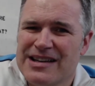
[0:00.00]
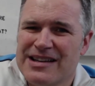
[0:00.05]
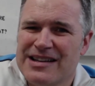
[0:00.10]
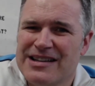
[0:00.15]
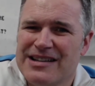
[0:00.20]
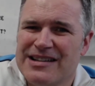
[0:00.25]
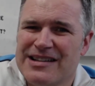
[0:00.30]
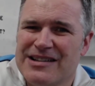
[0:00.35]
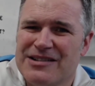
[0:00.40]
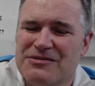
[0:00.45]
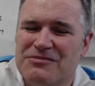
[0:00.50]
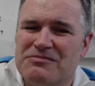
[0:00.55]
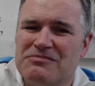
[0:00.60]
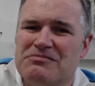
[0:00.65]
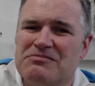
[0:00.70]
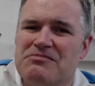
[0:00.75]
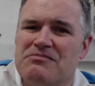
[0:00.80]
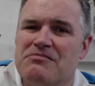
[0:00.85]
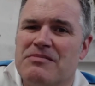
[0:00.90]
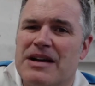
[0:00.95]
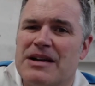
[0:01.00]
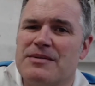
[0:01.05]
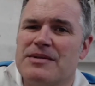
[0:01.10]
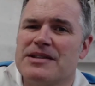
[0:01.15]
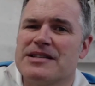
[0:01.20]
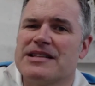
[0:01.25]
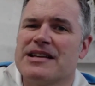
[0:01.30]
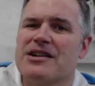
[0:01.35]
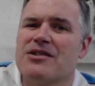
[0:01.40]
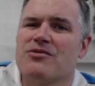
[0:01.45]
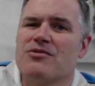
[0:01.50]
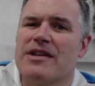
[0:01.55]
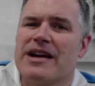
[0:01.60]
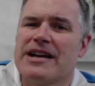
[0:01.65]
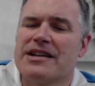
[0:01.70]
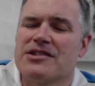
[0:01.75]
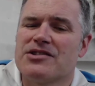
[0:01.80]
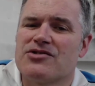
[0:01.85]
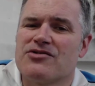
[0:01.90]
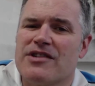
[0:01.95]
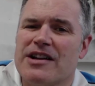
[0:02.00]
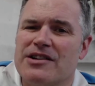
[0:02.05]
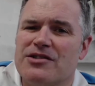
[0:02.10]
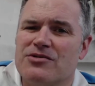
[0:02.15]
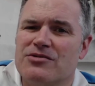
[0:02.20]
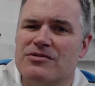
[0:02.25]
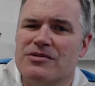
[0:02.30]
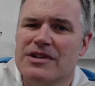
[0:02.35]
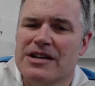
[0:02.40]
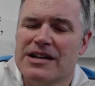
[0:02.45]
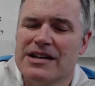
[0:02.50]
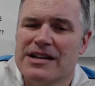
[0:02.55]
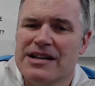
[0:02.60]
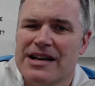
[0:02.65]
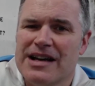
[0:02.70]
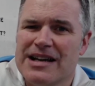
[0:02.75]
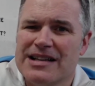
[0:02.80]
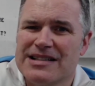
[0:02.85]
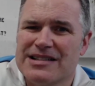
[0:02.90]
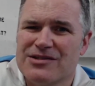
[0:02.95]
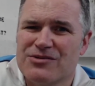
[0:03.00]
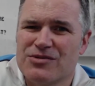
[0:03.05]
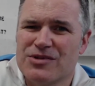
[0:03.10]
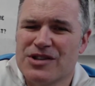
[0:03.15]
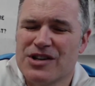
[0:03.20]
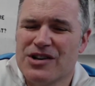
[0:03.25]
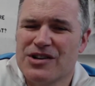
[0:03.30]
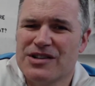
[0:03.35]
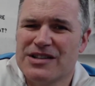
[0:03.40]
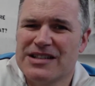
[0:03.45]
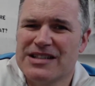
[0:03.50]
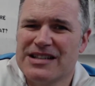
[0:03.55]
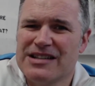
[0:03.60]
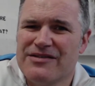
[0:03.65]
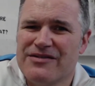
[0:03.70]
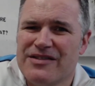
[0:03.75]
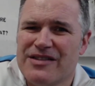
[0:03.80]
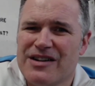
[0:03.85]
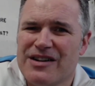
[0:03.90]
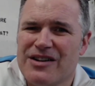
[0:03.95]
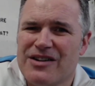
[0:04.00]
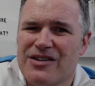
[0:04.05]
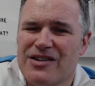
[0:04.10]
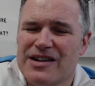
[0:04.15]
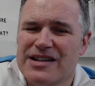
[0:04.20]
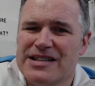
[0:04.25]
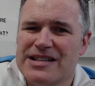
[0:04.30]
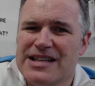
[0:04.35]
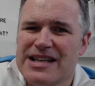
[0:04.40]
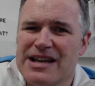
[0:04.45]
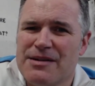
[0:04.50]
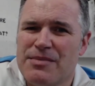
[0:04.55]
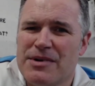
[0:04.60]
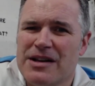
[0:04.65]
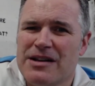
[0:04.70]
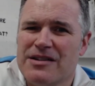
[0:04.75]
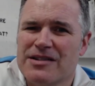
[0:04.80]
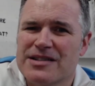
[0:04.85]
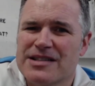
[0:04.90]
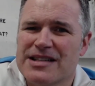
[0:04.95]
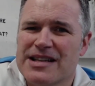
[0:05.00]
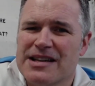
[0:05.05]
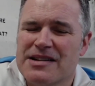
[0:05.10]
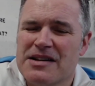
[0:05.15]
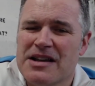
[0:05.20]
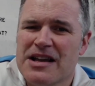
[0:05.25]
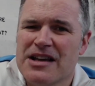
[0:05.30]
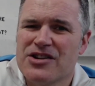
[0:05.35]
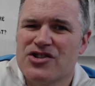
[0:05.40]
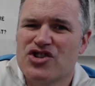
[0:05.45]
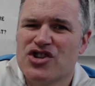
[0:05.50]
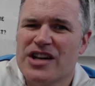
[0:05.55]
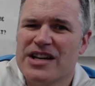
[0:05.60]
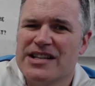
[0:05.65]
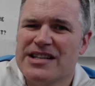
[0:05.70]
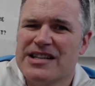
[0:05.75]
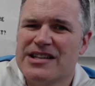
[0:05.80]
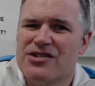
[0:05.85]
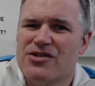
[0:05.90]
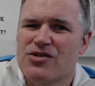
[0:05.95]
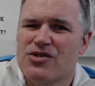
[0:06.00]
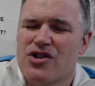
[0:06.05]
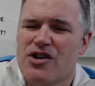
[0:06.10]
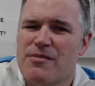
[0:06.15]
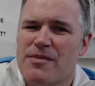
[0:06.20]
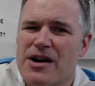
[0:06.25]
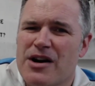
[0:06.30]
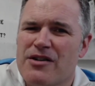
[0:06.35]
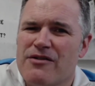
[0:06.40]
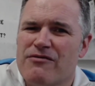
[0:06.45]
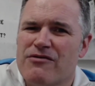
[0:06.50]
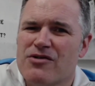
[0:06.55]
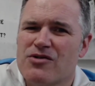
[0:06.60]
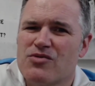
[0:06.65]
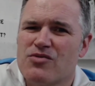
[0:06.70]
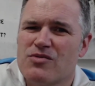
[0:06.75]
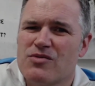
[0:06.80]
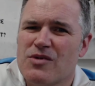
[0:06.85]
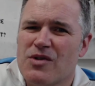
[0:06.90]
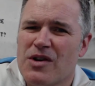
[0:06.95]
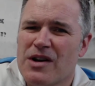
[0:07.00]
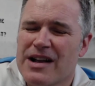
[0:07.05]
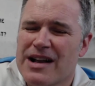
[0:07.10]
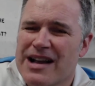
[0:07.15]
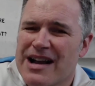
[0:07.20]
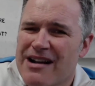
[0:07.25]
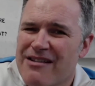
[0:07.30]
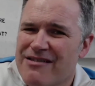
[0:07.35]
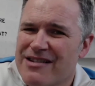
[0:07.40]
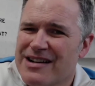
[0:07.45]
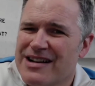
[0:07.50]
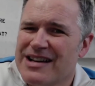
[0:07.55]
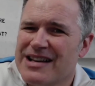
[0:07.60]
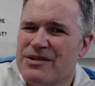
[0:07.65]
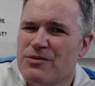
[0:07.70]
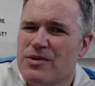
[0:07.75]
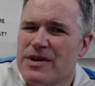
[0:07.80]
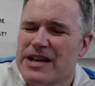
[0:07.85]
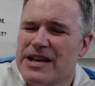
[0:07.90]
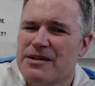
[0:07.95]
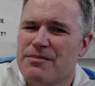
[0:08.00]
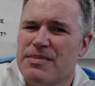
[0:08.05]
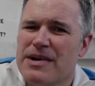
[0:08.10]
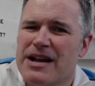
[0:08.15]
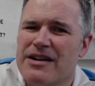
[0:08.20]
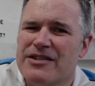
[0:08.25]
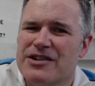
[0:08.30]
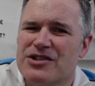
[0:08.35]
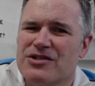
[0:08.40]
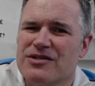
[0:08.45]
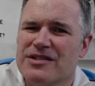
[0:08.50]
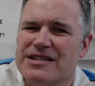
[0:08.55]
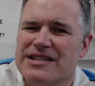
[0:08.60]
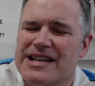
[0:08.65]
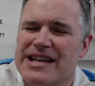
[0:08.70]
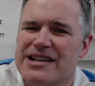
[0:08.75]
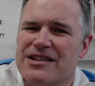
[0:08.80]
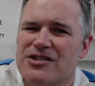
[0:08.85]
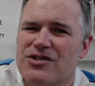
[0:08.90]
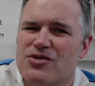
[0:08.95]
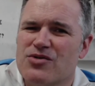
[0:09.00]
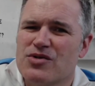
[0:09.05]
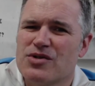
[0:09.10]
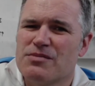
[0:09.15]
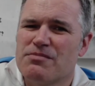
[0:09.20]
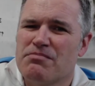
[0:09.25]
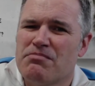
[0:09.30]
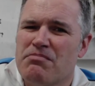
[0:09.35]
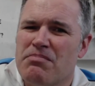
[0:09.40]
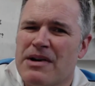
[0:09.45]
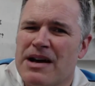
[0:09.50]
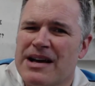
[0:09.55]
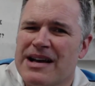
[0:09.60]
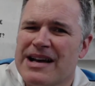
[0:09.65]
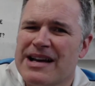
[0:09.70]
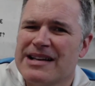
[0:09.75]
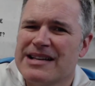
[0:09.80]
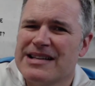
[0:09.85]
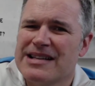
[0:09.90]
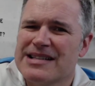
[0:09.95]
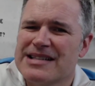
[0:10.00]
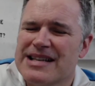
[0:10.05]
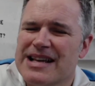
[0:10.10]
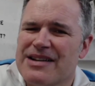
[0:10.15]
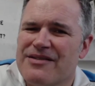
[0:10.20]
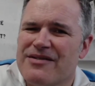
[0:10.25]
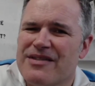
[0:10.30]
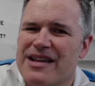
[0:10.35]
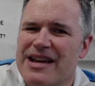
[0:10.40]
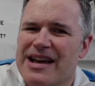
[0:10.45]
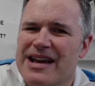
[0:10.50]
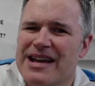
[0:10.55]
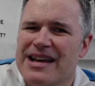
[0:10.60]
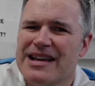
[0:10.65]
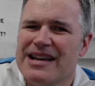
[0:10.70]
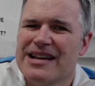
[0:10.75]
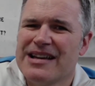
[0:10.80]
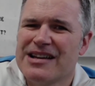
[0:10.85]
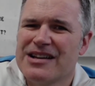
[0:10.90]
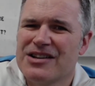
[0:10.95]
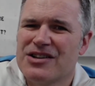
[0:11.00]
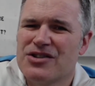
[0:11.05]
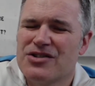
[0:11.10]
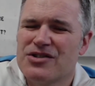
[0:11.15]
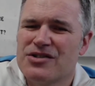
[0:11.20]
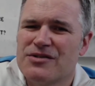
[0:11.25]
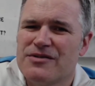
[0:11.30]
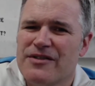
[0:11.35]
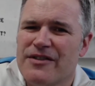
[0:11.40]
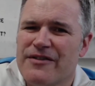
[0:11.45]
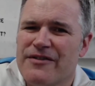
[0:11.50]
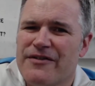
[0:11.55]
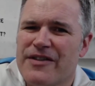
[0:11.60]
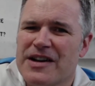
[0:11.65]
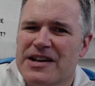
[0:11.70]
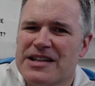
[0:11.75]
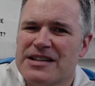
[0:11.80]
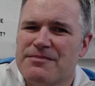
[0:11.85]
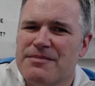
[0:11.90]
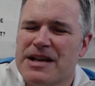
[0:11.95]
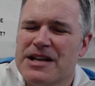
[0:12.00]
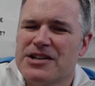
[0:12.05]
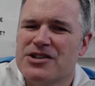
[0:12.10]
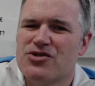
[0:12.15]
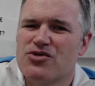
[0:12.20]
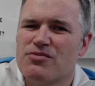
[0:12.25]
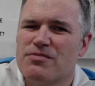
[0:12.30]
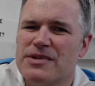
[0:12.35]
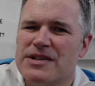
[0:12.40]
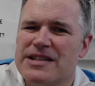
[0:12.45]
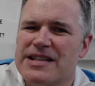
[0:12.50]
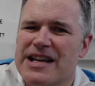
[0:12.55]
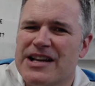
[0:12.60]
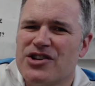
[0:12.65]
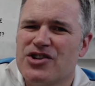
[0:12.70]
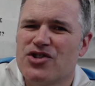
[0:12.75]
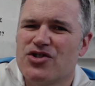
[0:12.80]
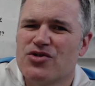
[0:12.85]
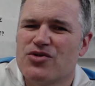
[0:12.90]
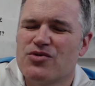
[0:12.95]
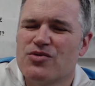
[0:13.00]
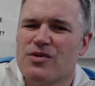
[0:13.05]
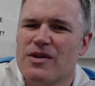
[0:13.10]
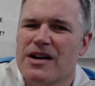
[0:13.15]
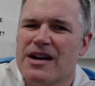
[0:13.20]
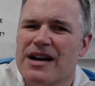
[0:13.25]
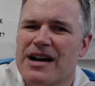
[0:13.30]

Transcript: you know, maybe sell that straddle as an alternative idea. But like I say, J D dot com overall currently weak, bearish on the technicals, but does have that good fundamental potential